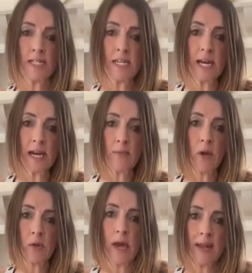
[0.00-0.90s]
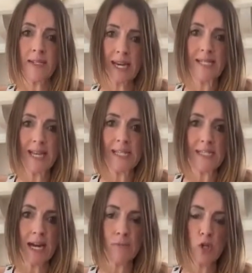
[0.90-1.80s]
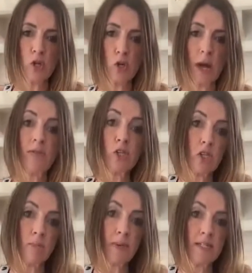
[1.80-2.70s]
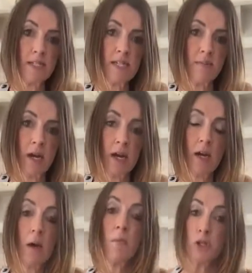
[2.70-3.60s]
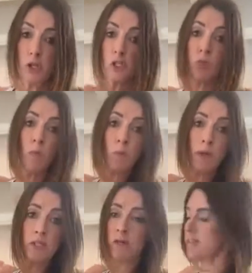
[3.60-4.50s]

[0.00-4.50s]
ready now. Okay, that takes less time to cook, and the chickpeas are similar. But just while we're building the